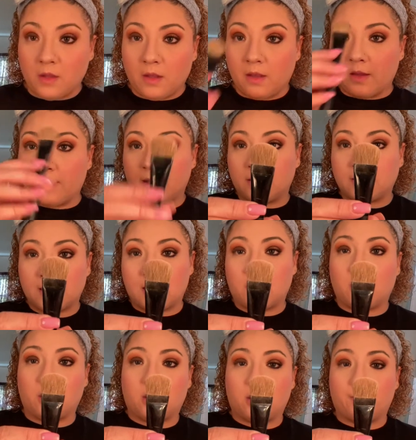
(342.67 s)
Now take
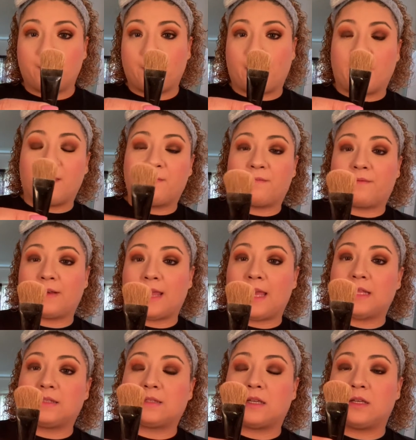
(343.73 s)
your
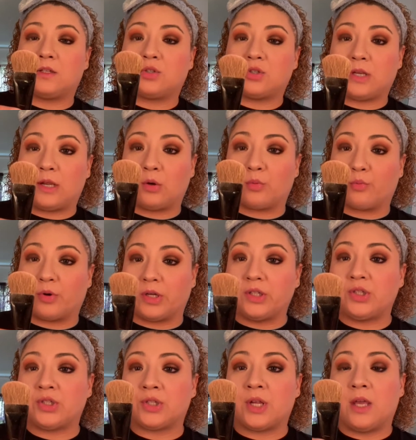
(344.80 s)
flat shader
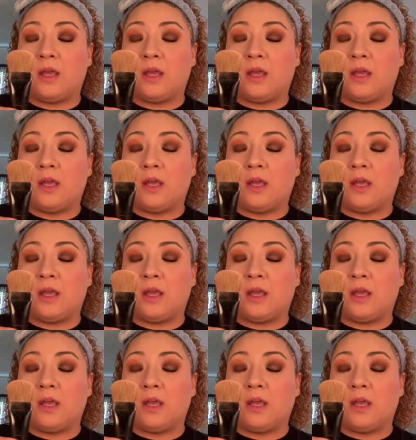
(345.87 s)
brush,